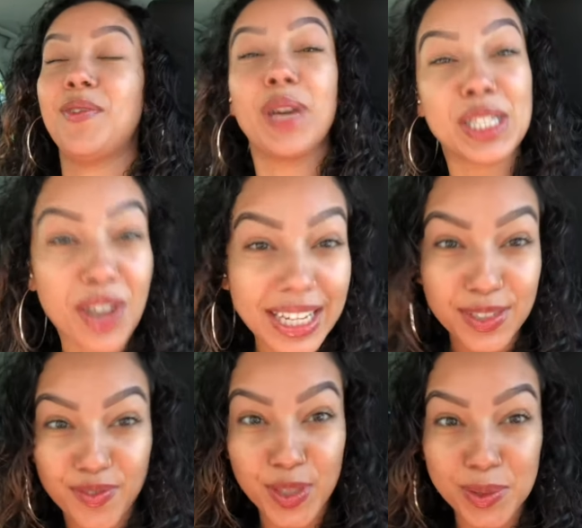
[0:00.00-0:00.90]
wait till I
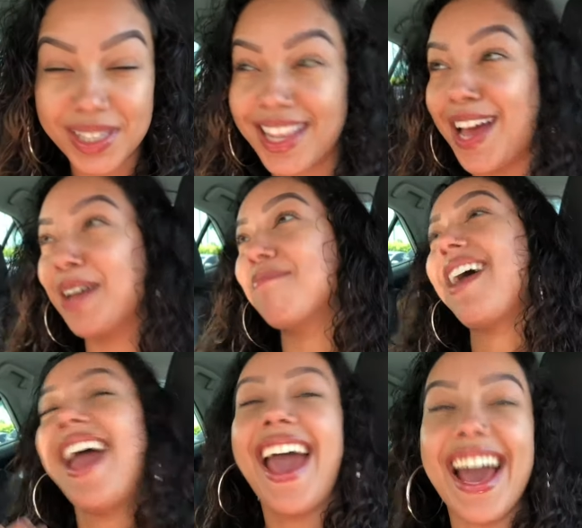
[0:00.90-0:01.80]
diffuse them
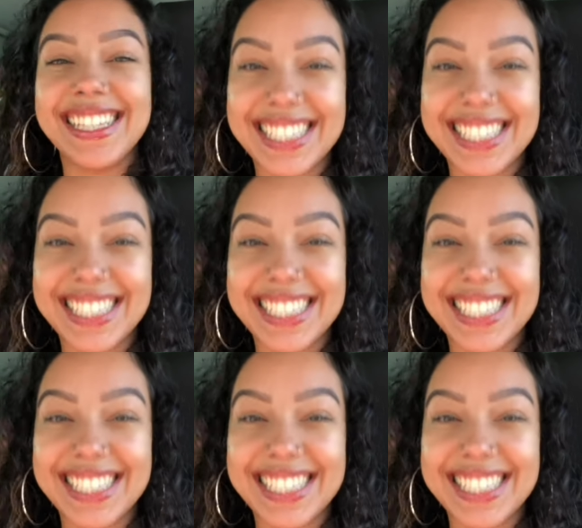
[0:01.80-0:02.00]
and